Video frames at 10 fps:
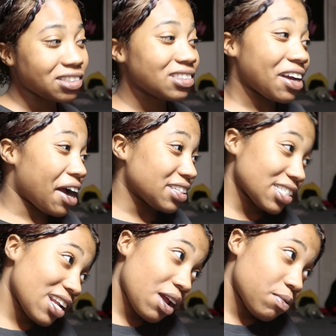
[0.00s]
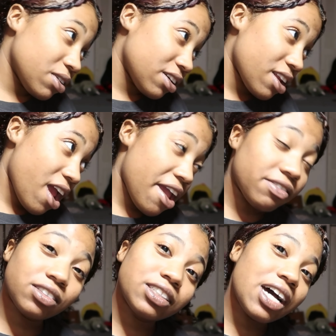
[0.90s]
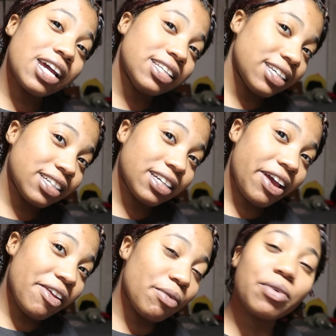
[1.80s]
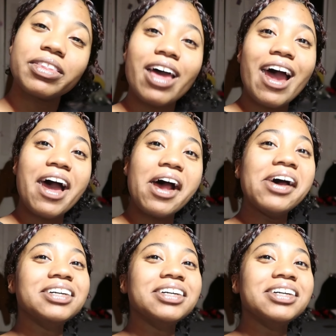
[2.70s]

like I said I would, even though I didn't end up doing that.